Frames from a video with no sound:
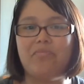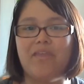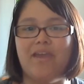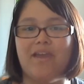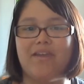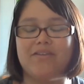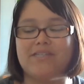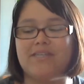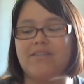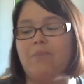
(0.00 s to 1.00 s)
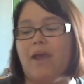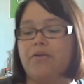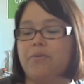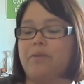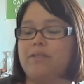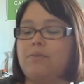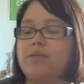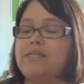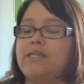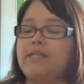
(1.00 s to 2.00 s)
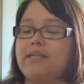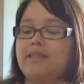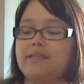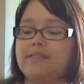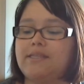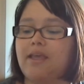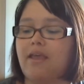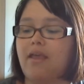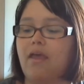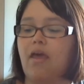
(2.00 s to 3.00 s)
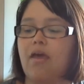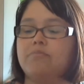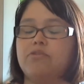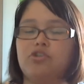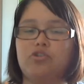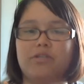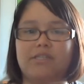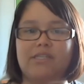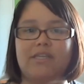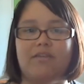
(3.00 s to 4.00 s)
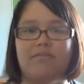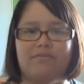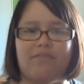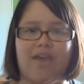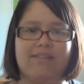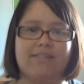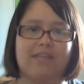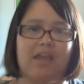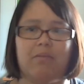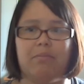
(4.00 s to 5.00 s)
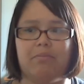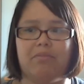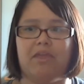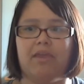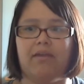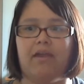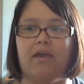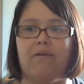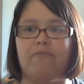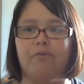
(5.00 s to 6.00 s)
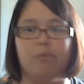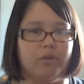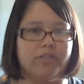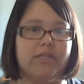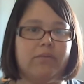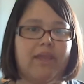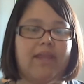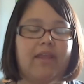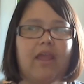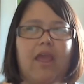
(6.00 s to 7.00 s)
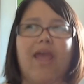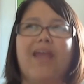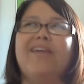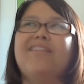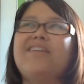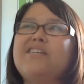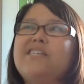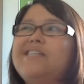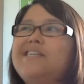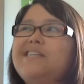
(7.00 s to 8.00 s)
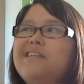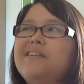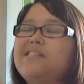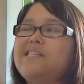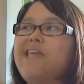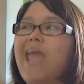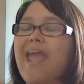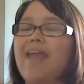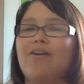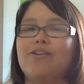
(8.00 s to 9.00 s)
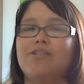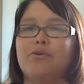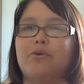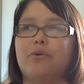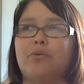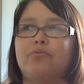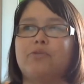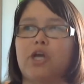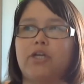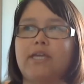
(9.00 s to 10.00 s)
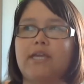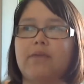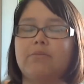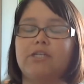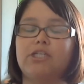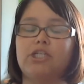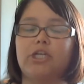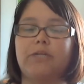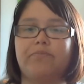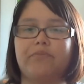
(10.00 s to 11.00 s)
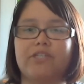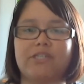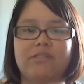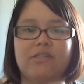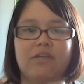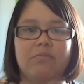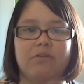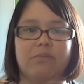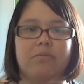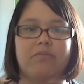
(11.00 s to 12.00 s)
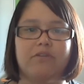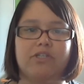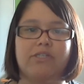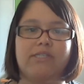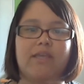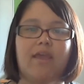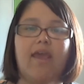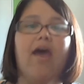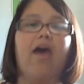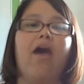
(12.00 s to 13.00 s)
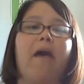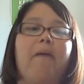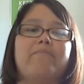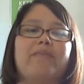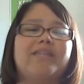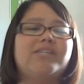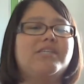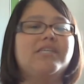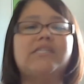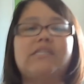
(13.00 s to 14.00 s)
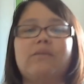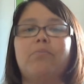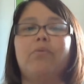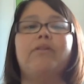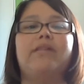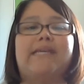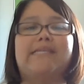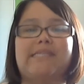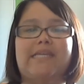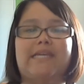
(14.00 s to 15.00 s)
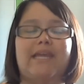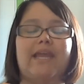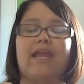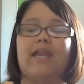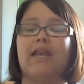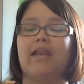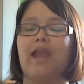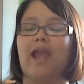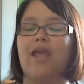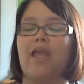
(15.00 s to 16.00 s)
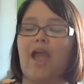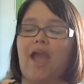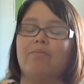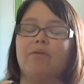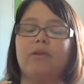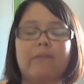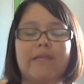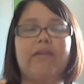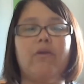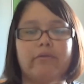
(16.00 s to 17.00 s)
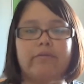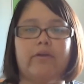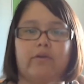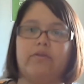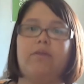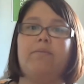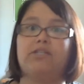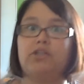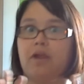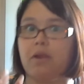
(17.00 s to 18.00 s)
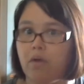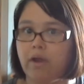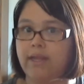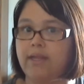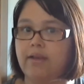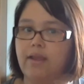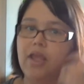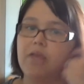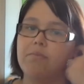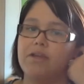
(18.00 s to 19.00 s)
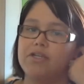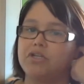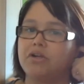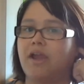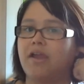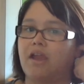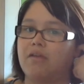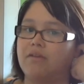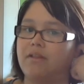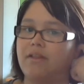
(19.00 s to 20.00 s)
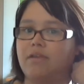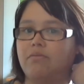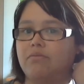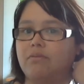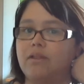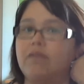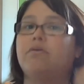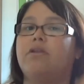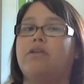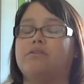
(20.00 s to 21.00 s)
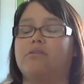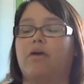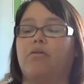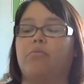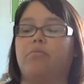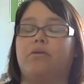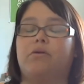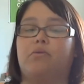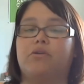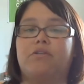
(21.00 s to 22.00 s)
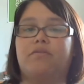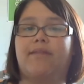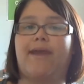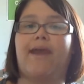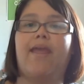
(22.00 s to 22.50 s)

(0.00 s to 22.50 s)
You'll see the pattern, but it's basically this short sleeve vest type thing for worsted weight. And I think she did it in DK and also chunky. I'm not sure. She's done multiple versions. And it's just a simple lacy, and I'm going to read it over and over to make sure I want it. Make sure I really, really want to use the Malabrigo worsted for that.